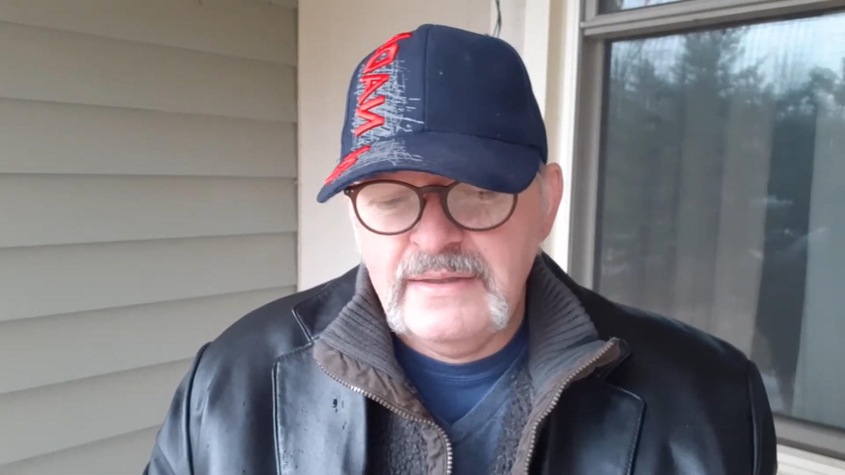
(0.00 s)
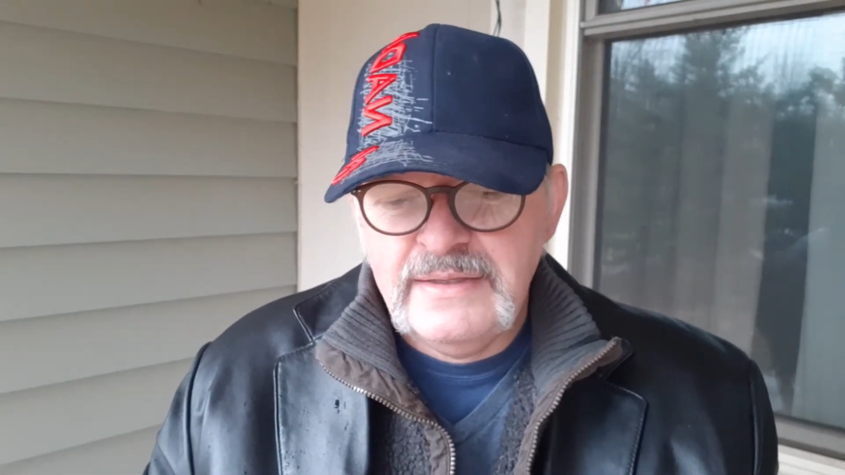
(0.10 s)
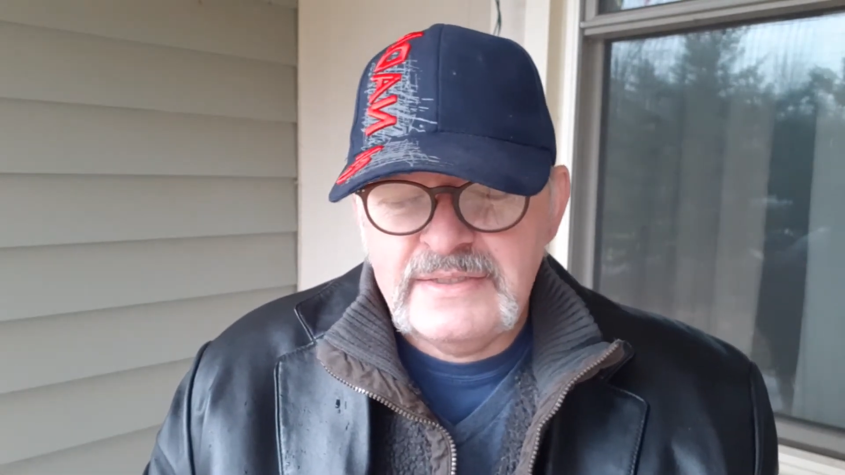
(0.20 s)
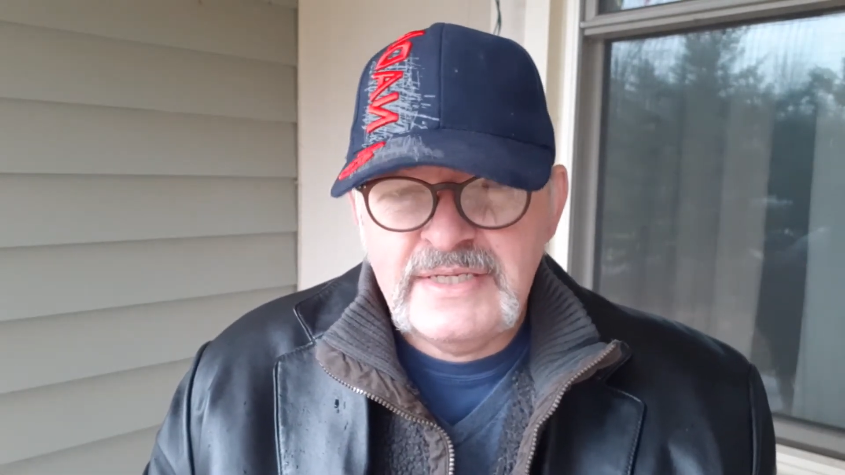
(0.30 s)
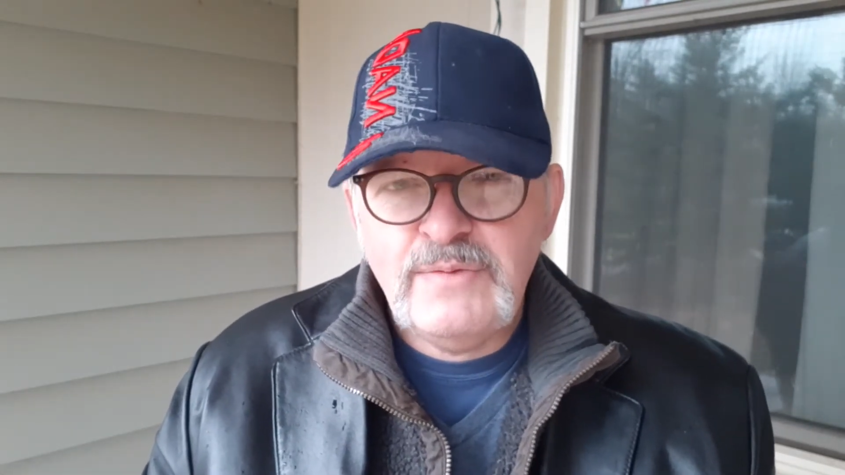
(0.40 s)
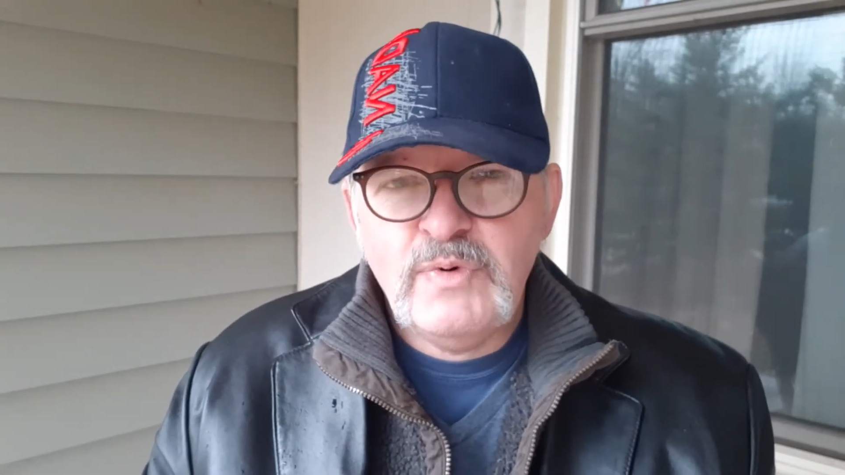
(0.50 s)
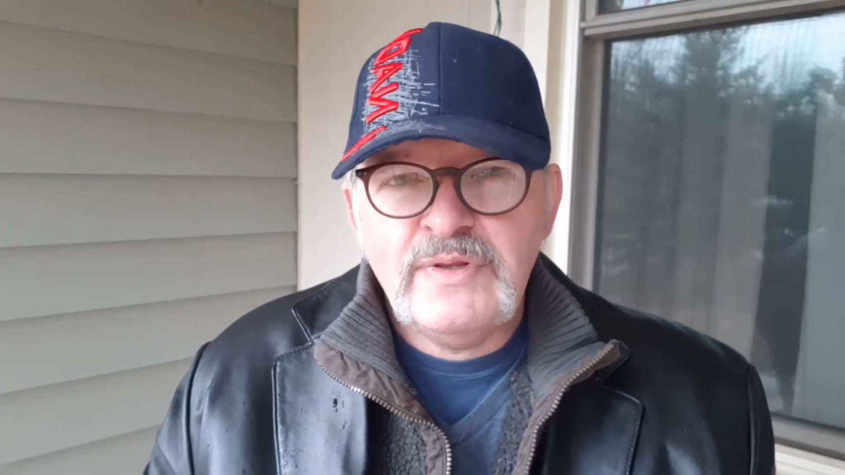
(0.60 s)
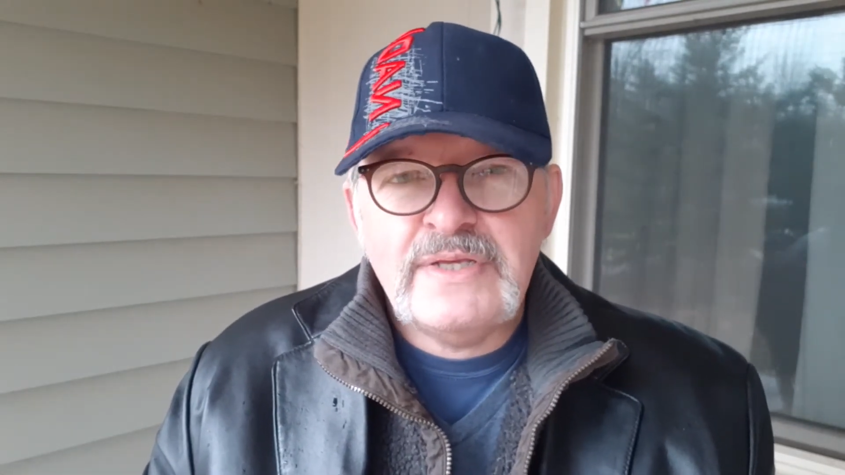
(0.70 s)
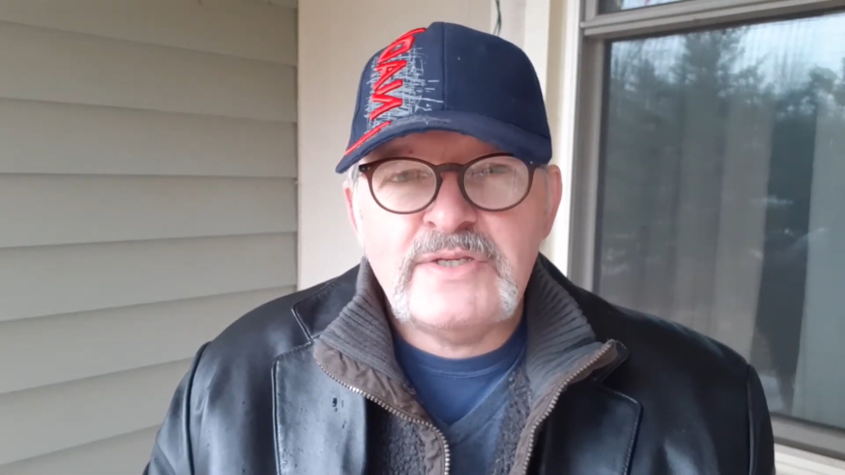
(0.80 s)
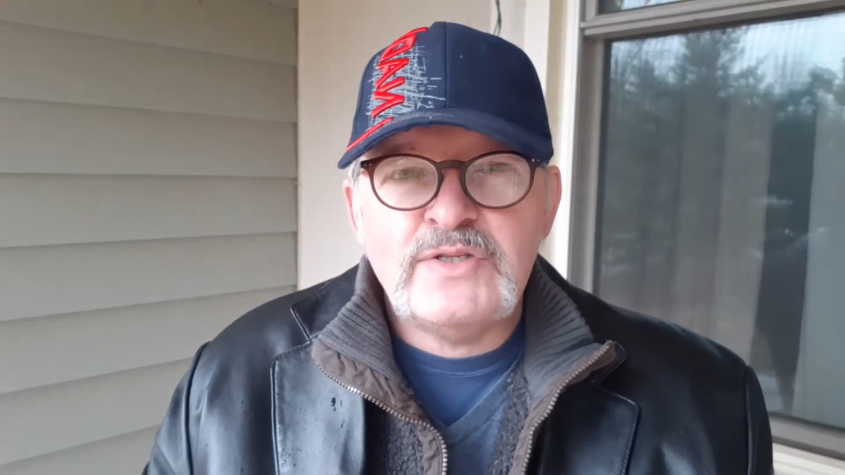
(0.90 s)
the C word
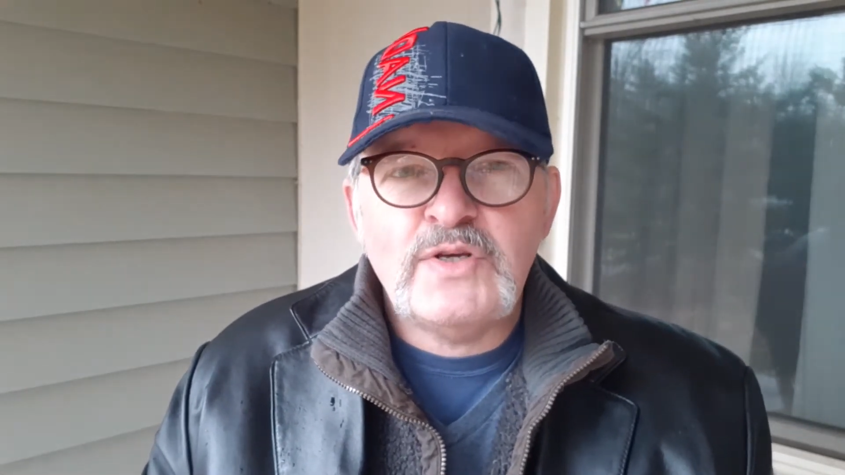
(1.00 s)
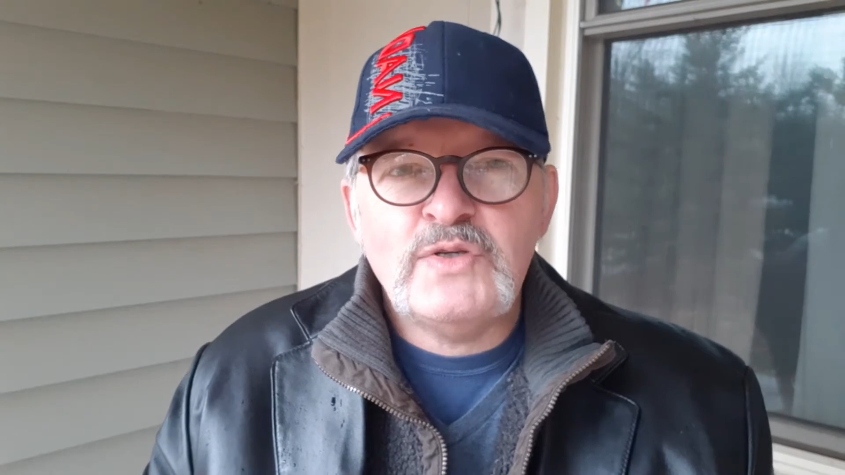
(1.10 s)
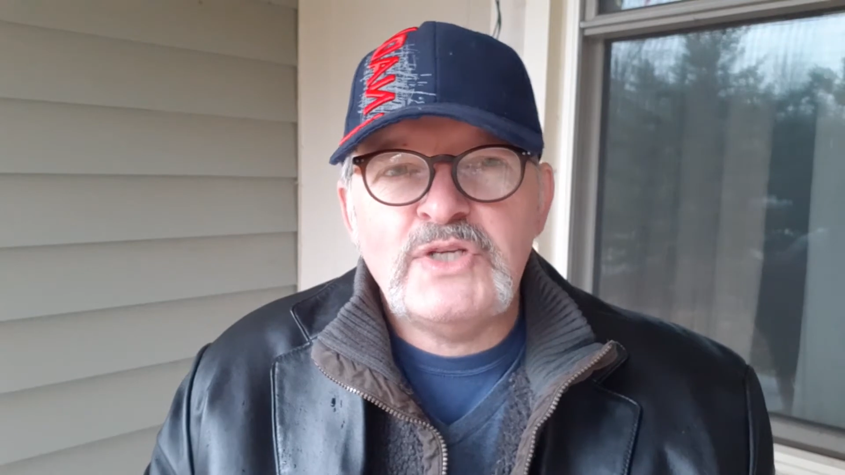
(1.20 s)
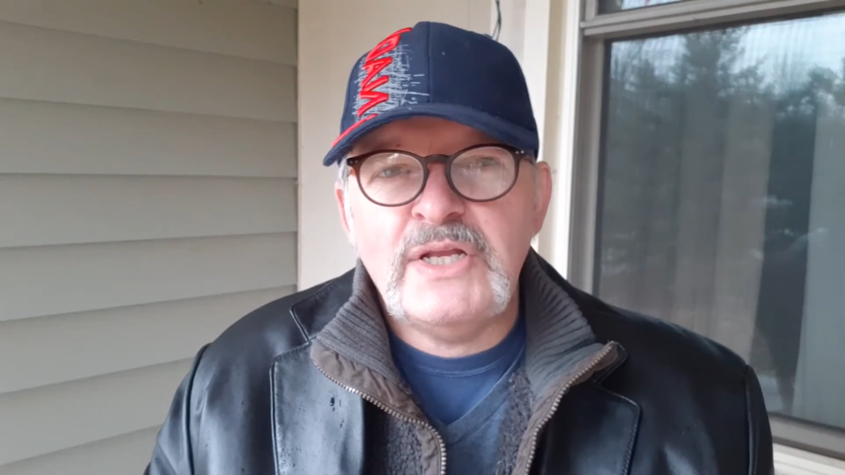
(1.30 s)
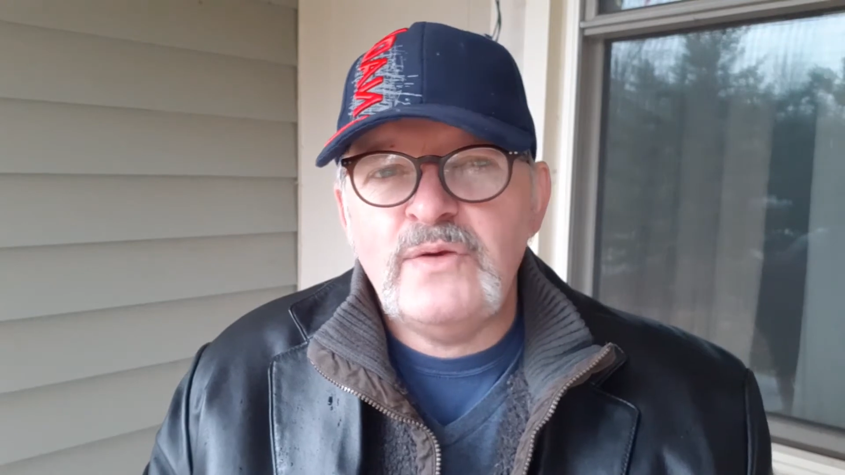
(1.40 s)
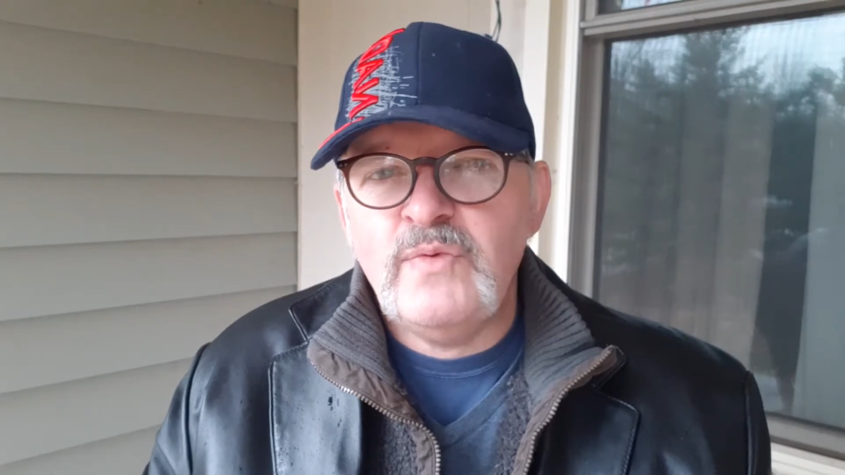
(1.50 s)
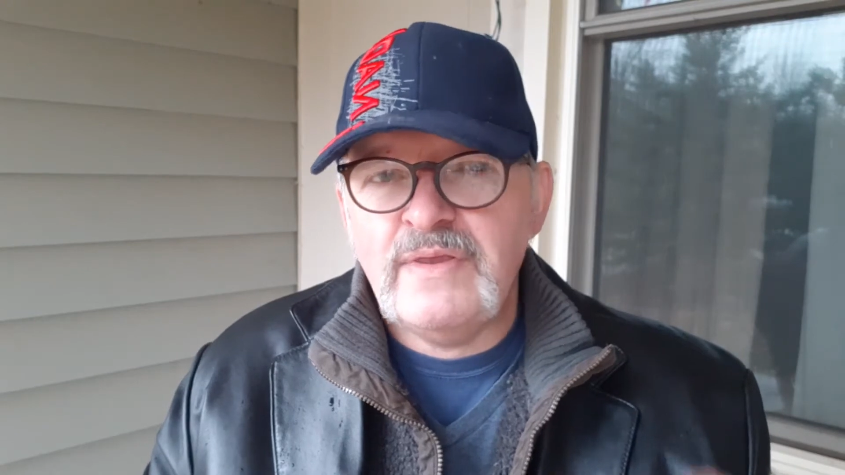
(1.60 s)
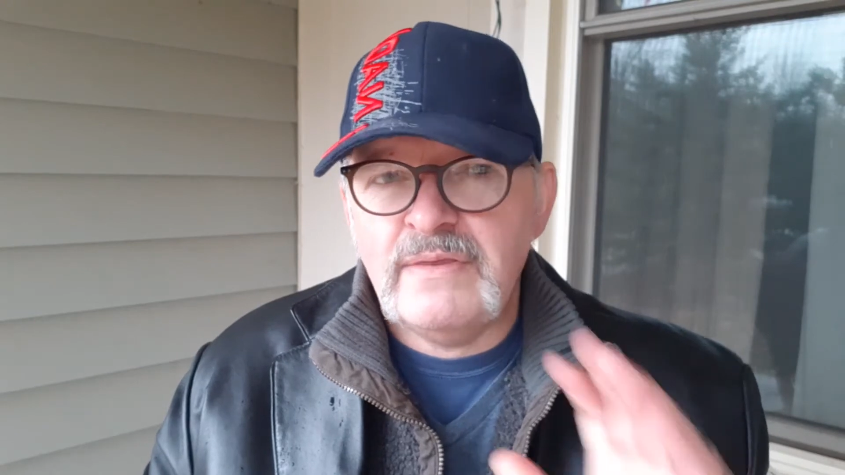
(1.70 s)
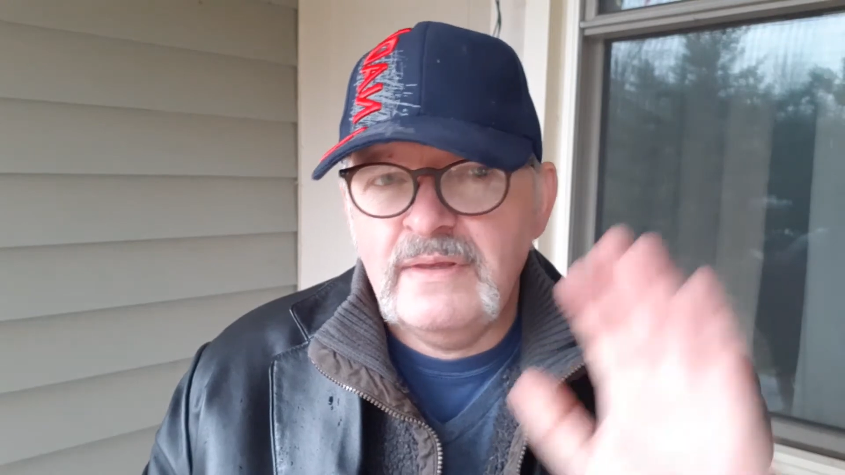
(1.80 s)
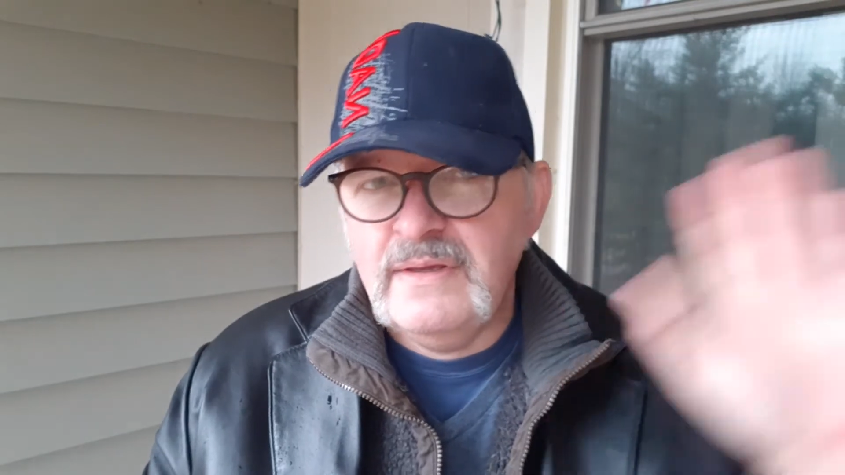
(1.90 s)
that's associated with,